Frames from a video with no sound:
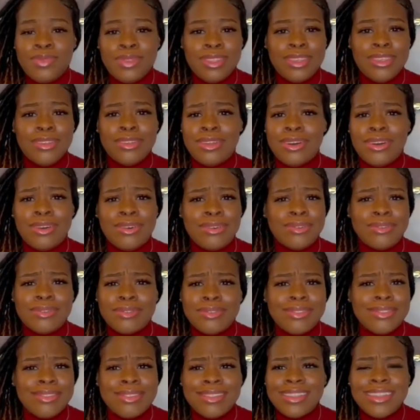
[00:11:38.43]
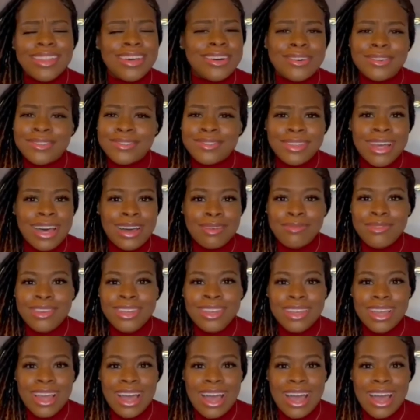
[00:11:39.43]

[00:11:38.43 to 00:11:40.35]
no, not me.